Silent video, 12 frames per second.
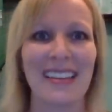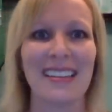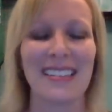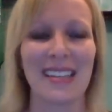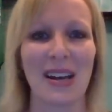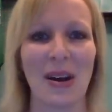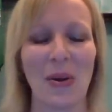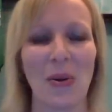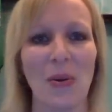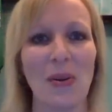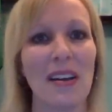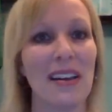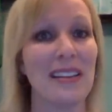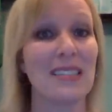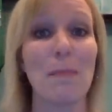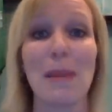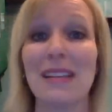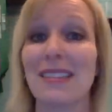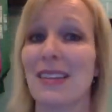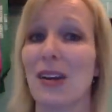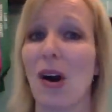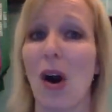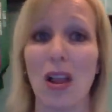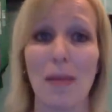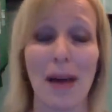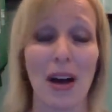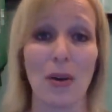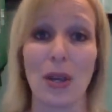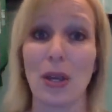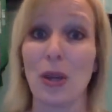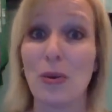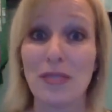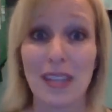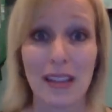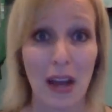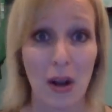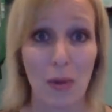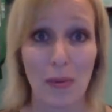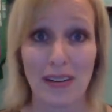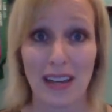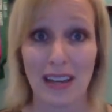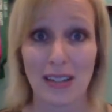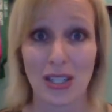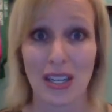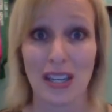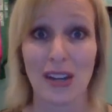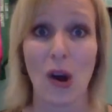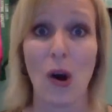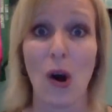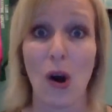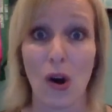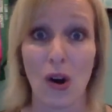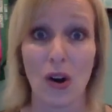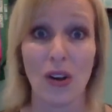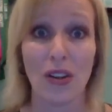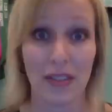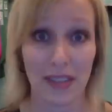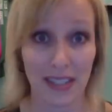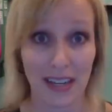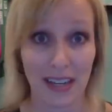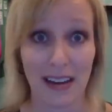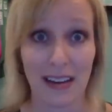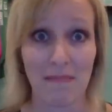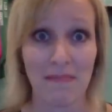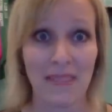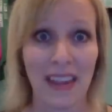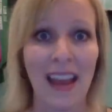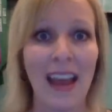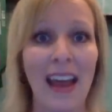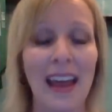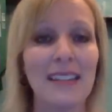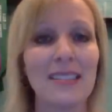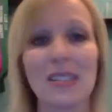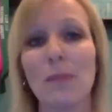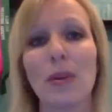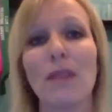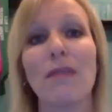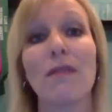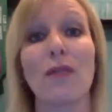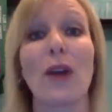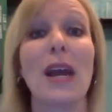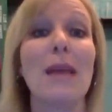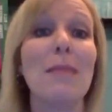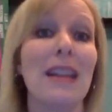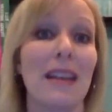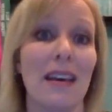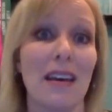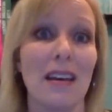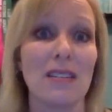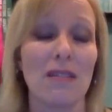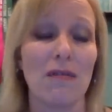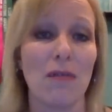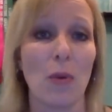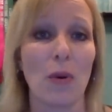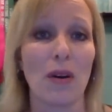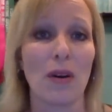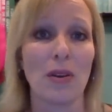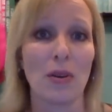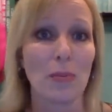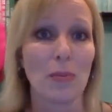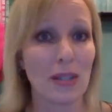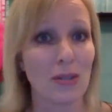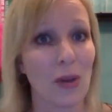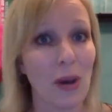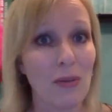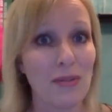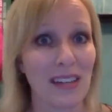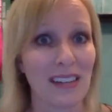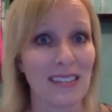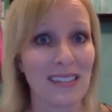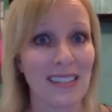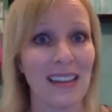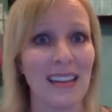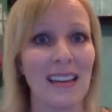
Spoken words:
So it's basically all about using that open date sheet all the time and simply framing it for your potential hostess.